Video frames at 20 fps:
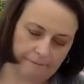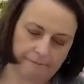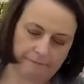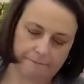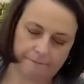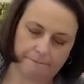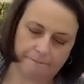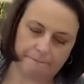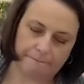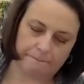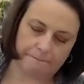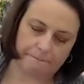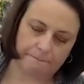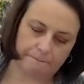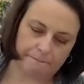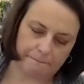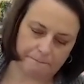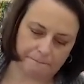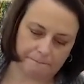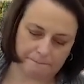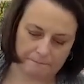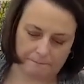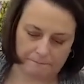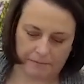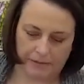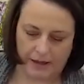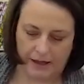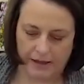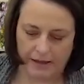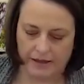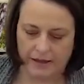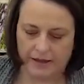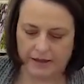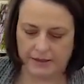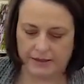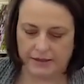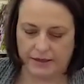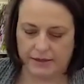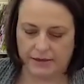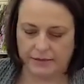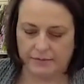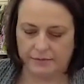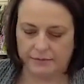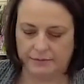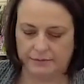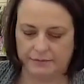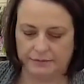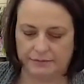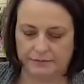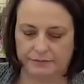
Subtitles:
Hey Karen, happy holidays to you